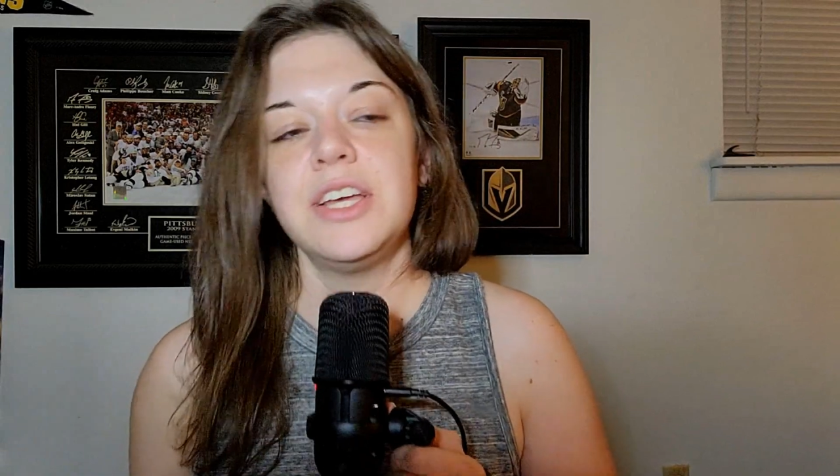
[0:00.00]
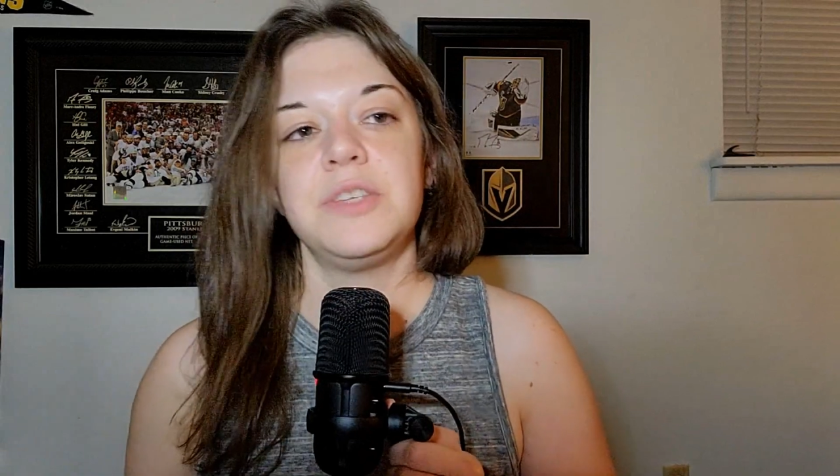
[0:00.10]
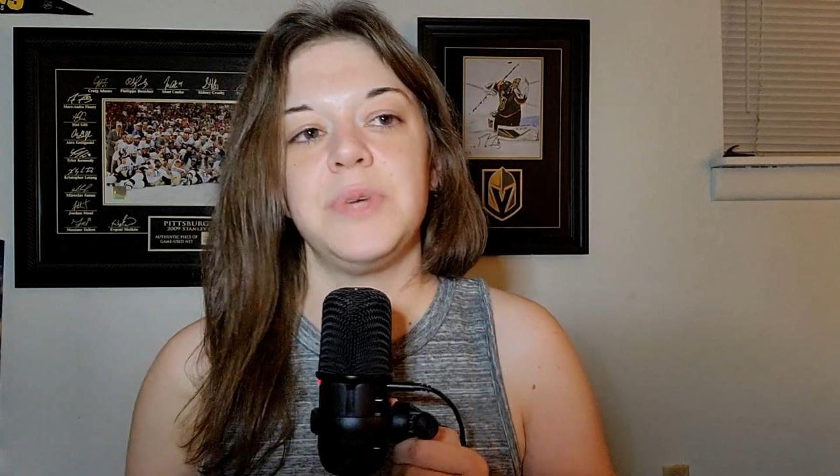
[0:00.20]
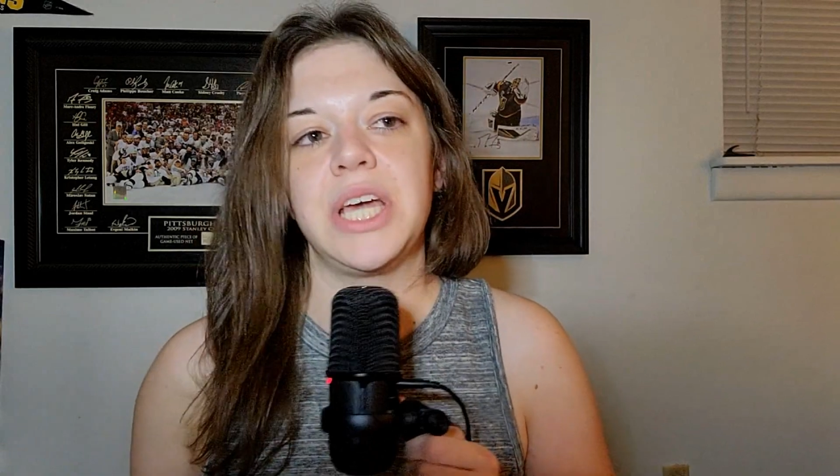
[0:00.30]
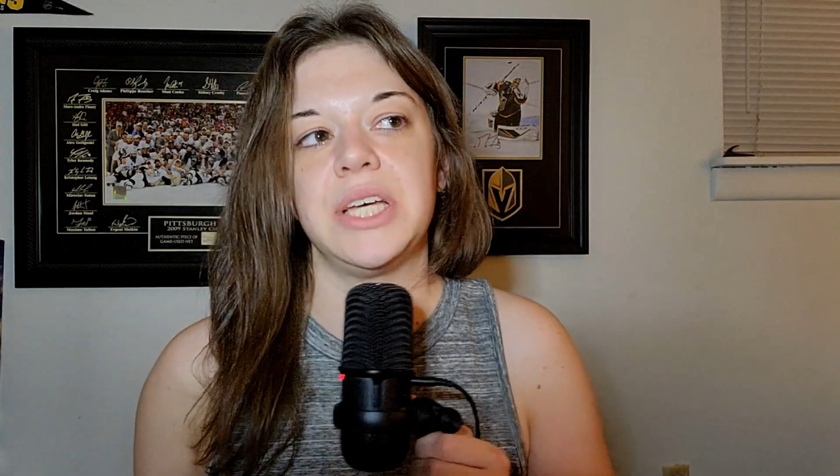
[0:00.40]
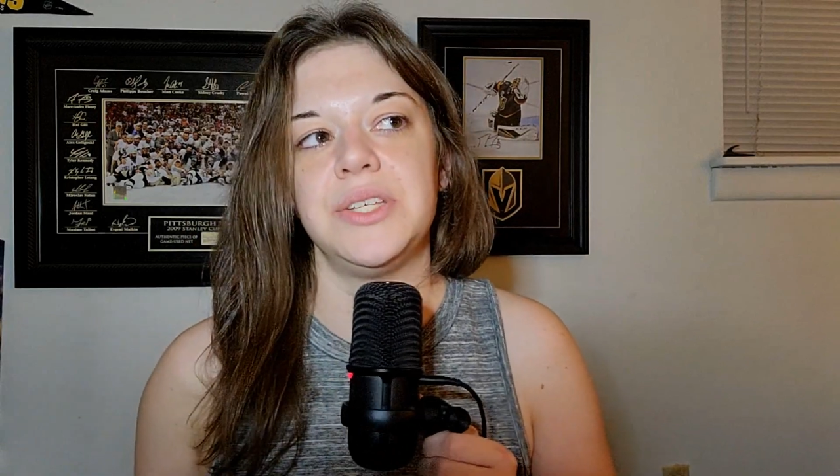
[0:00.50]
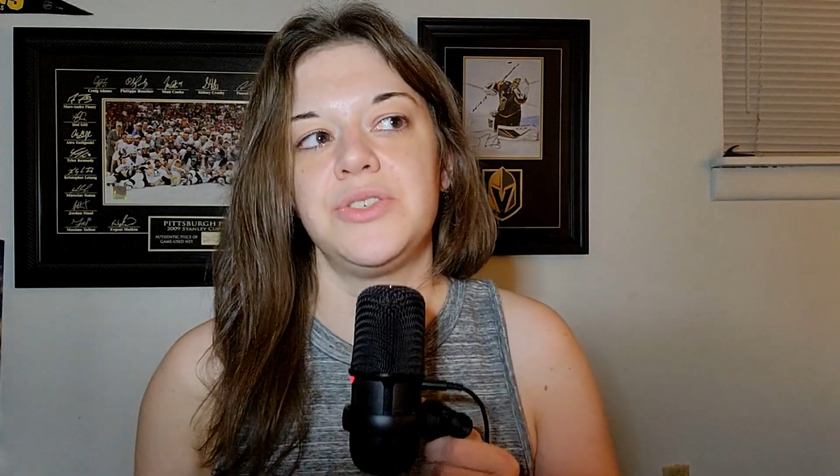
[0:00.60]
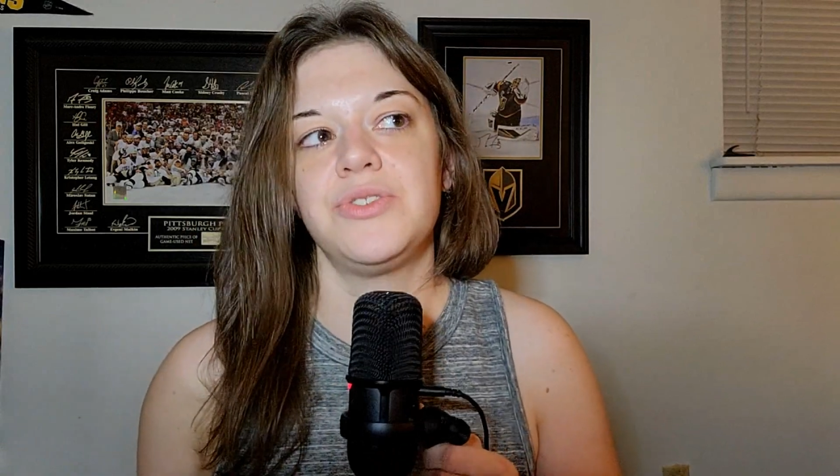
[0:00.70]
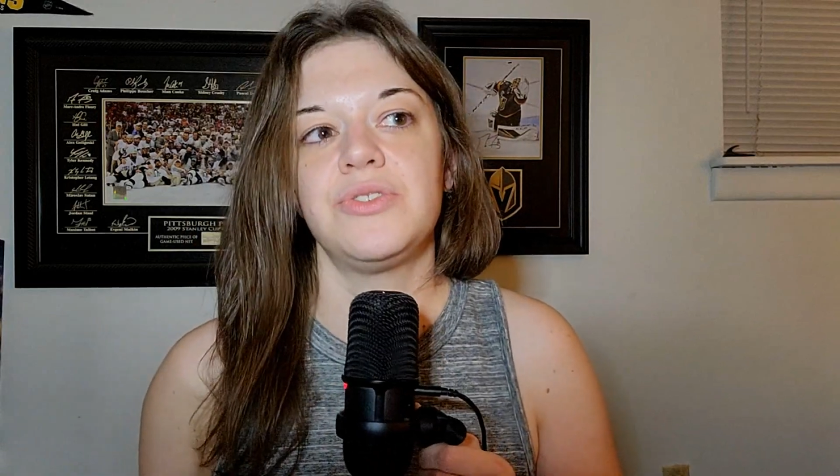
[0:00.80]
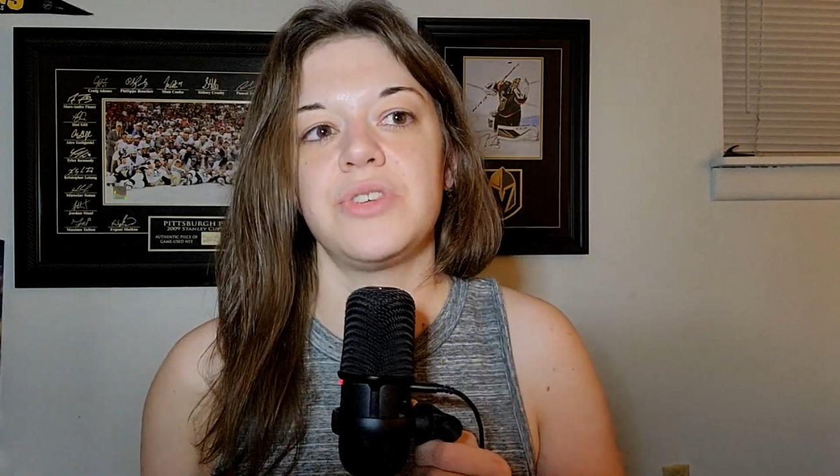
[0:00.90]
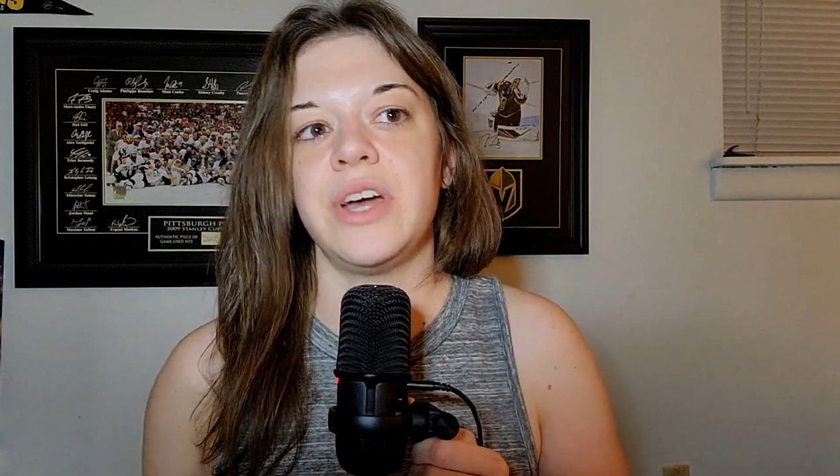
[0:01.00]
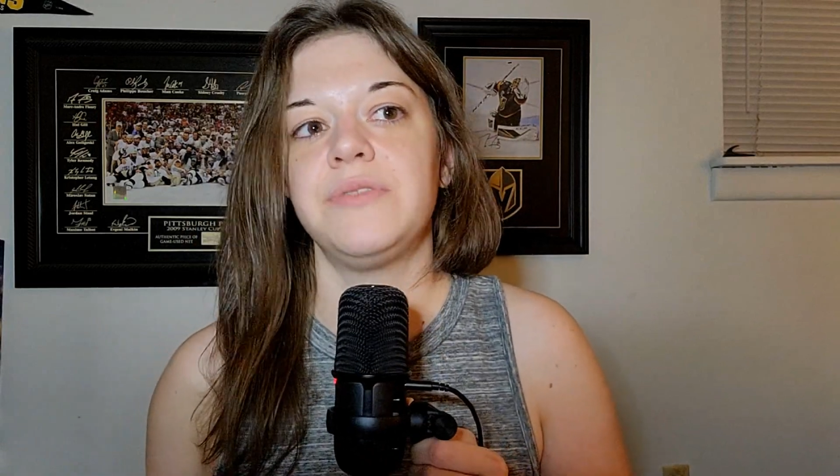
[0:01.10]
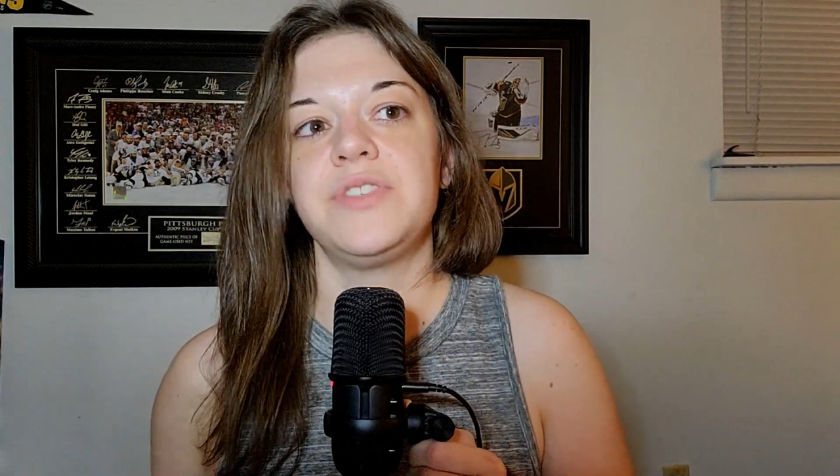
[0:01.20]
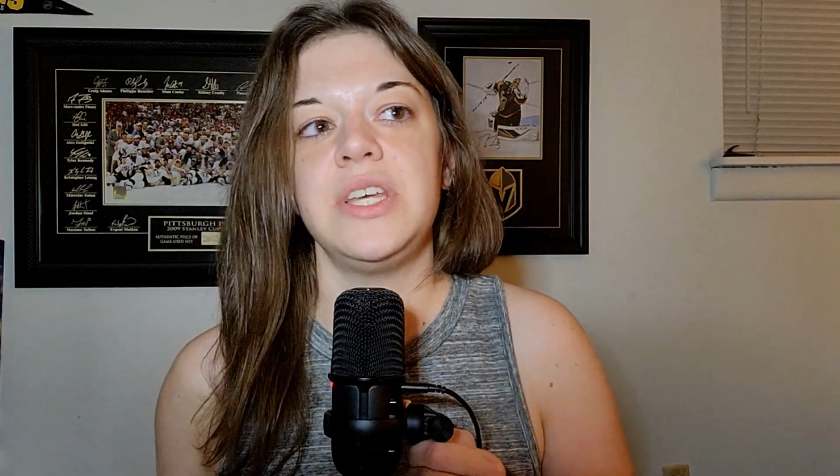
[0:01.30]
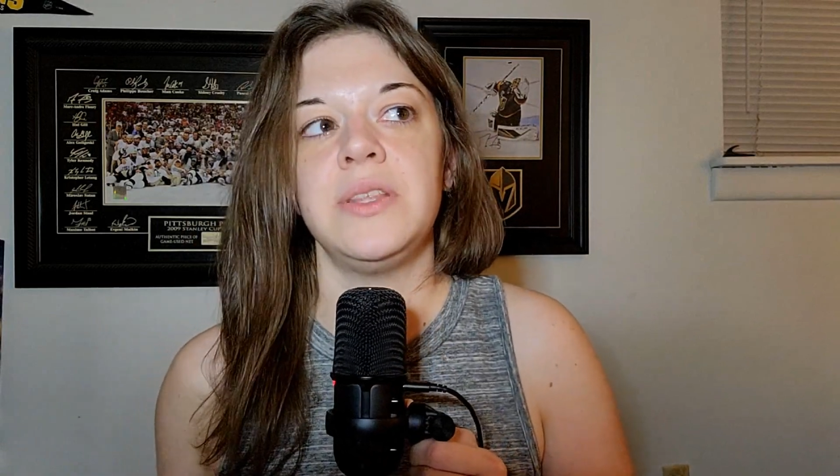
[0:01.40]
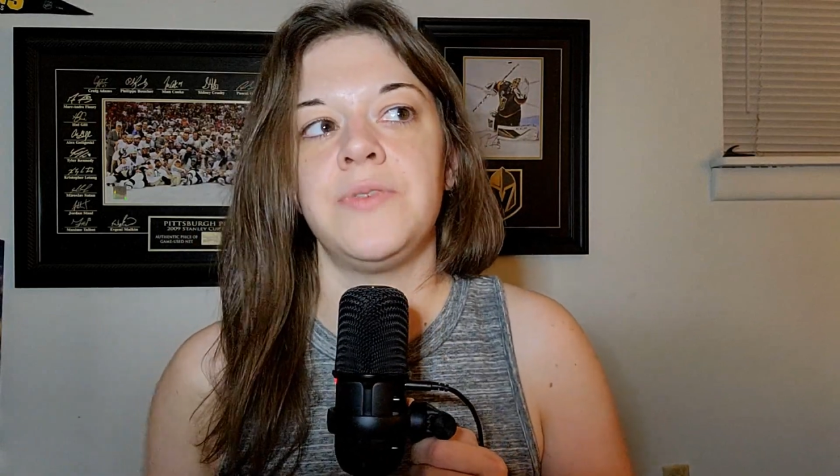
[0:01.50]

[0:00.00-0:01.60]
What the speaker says: is because I've seen